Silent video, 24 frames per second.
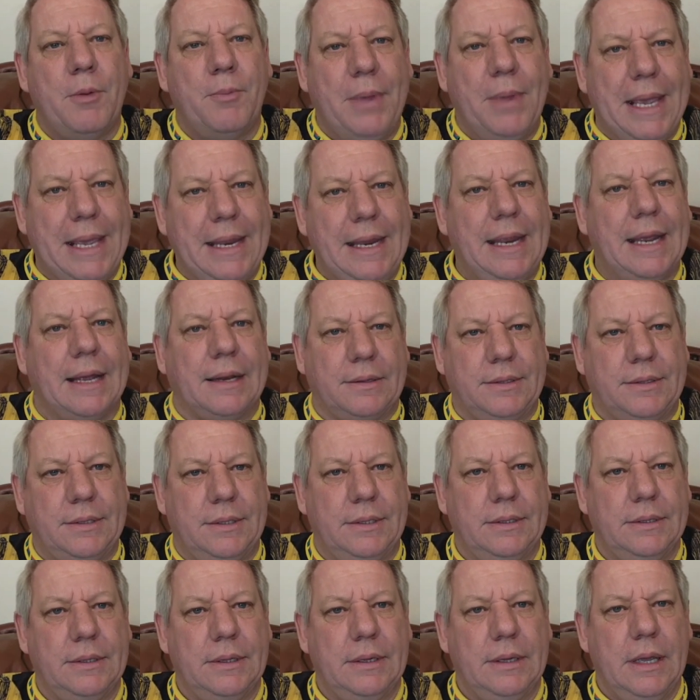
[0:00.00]

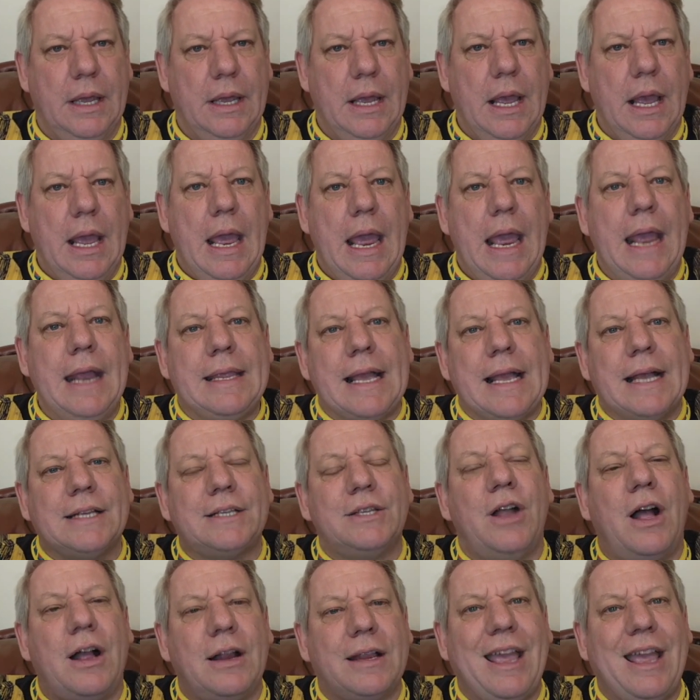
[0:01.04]
obedient. It
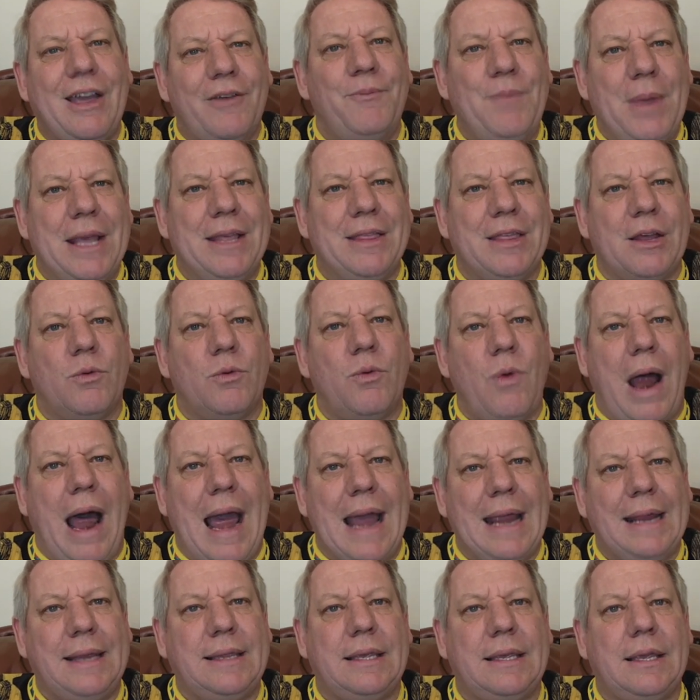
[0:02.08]
does not give me the
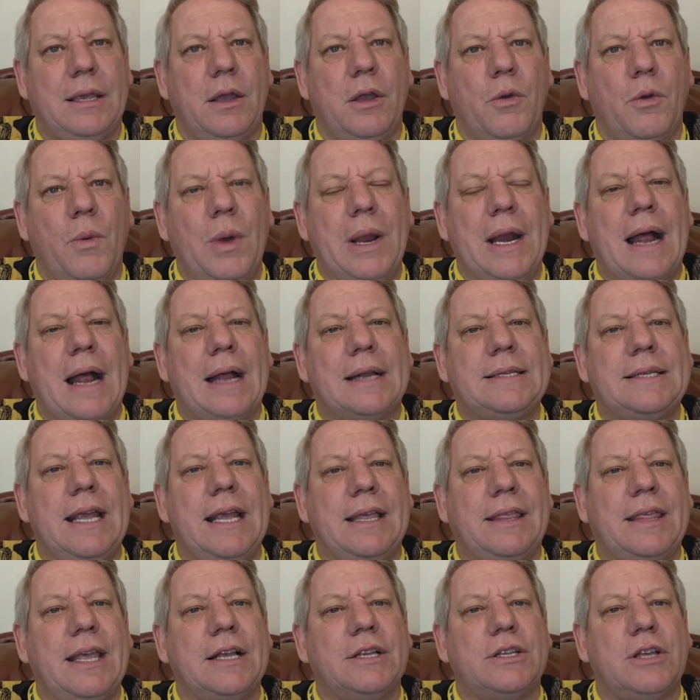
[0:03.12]
right, when I
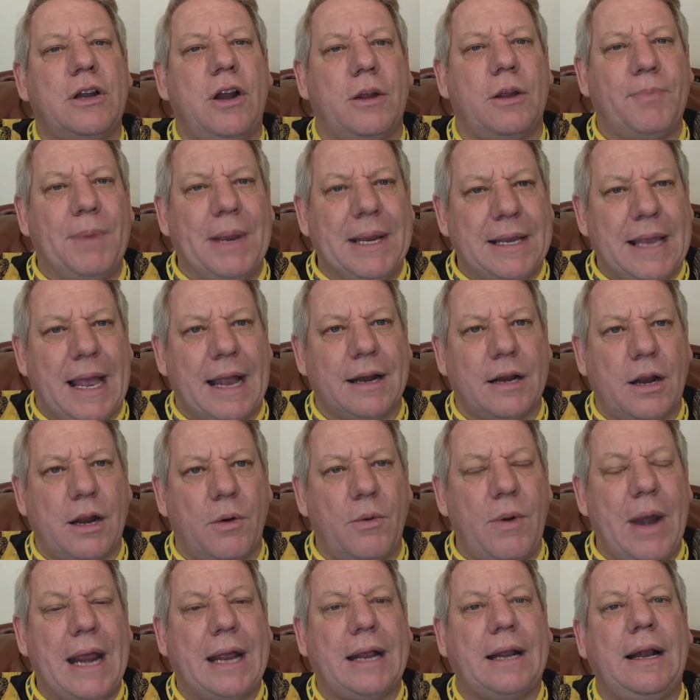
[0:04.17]
see things are not being done
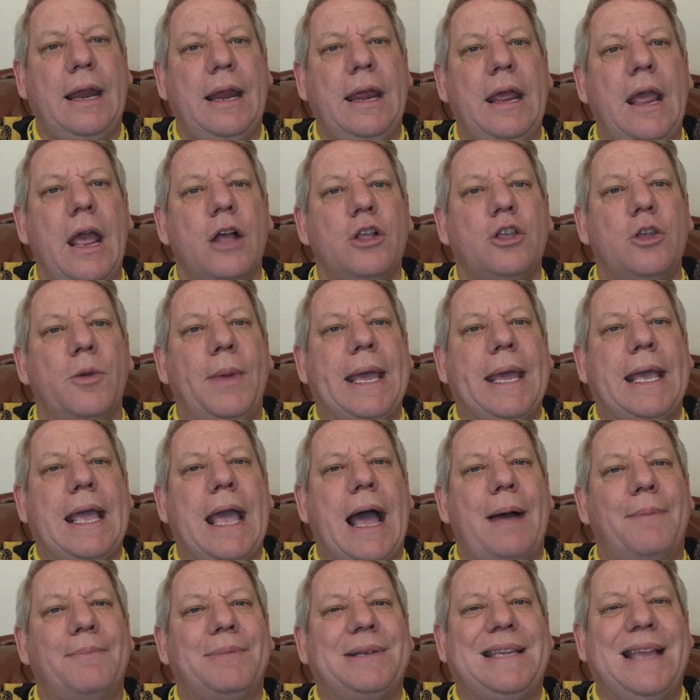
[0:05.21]
correctly, to
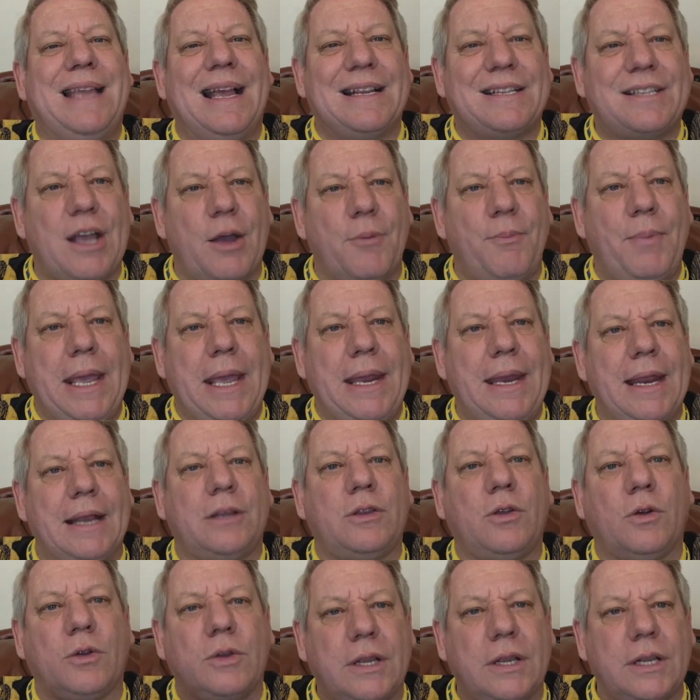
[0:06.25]
become
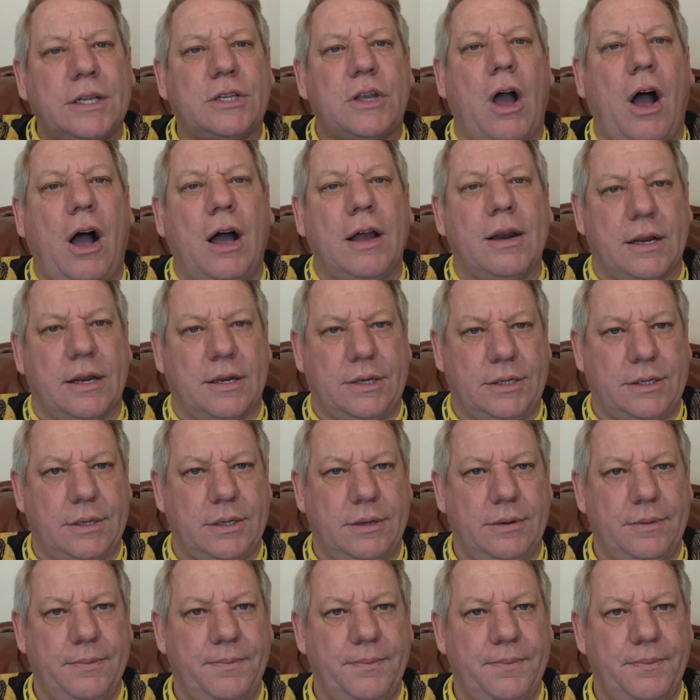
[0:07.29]
disobedient or dishonest.